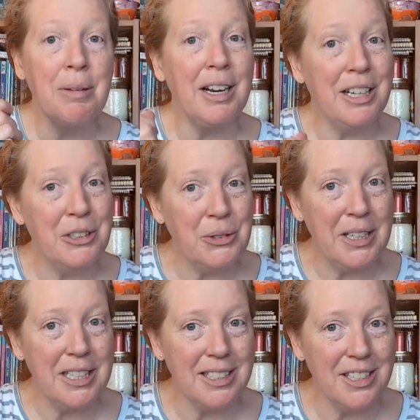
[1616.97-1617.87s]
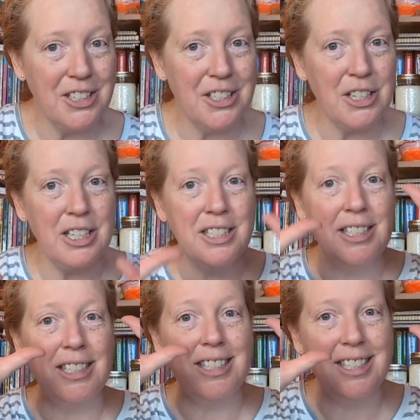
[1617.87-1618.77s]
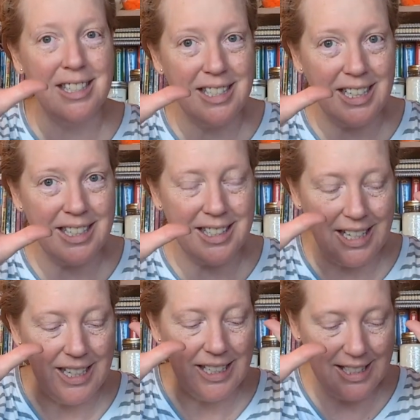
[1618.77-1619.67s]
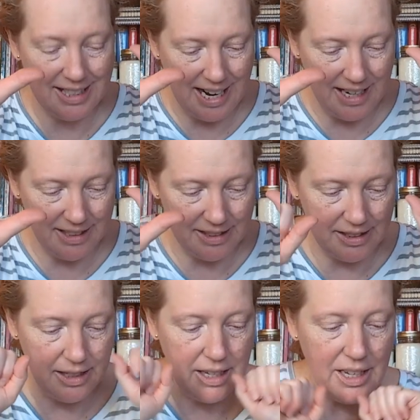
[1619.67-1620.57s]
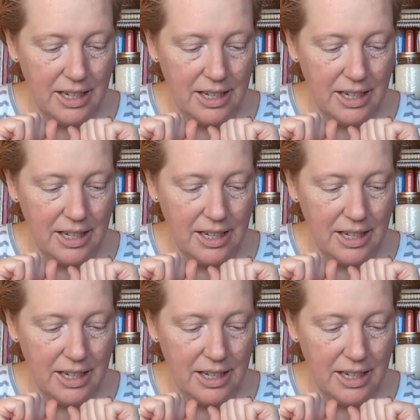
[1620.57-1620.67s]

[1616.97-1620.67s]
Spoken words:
But 120 stitches is the 6th size.